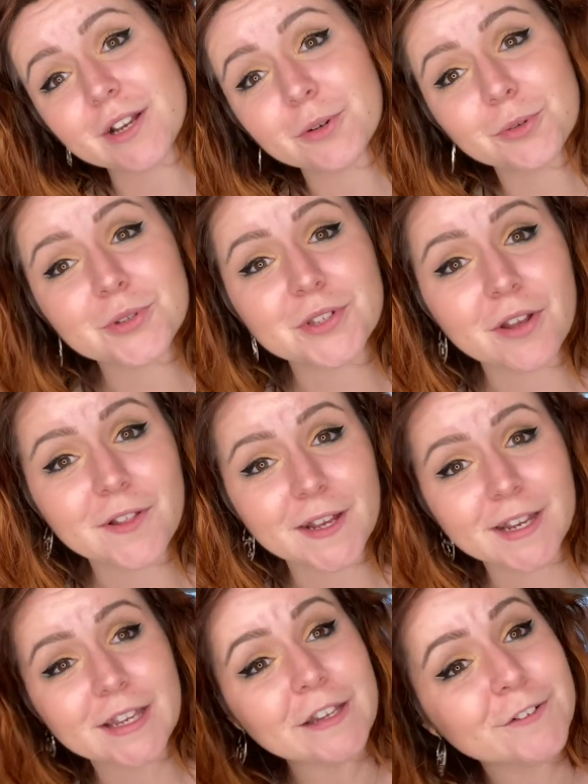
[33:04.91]
Also,
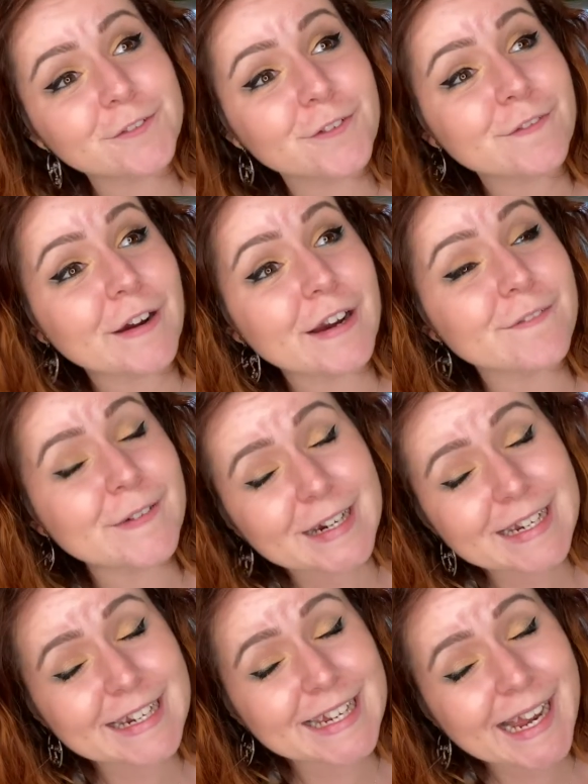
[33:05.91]
thank you for very, very
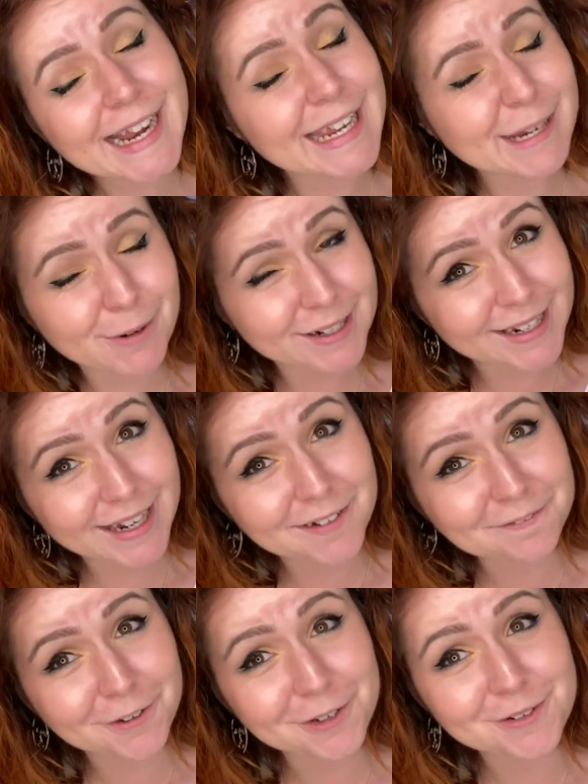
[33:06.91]
nearly 1k
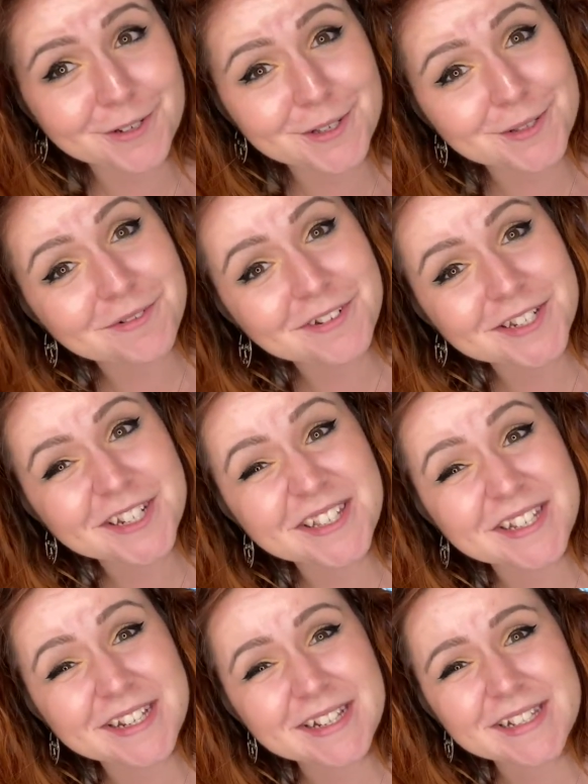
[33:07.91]
followers, which is
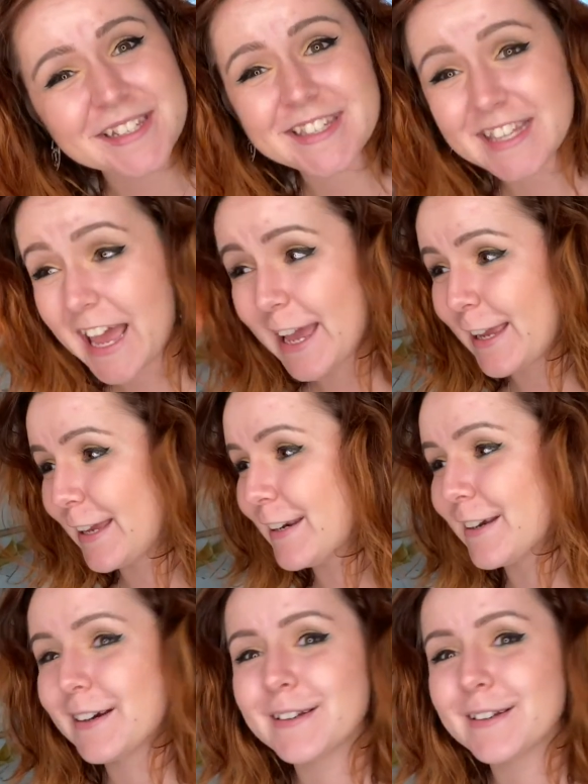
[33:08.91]
insane.